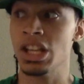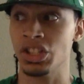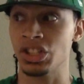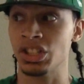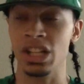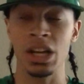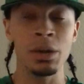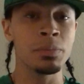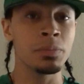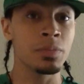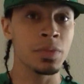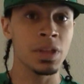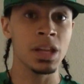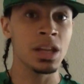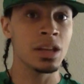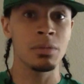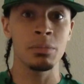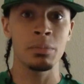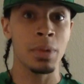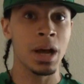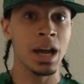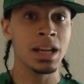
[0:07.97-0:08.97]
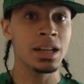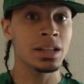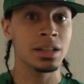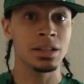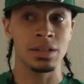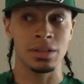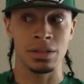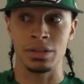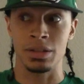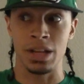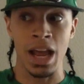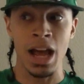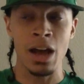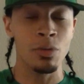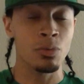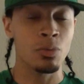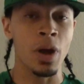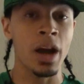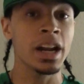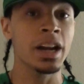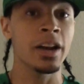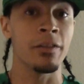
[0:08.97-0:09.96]
Something might
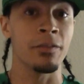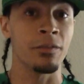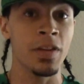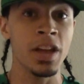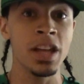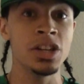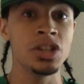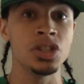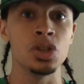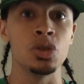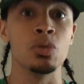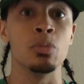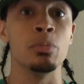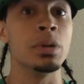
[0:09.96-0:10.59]
downright offend you,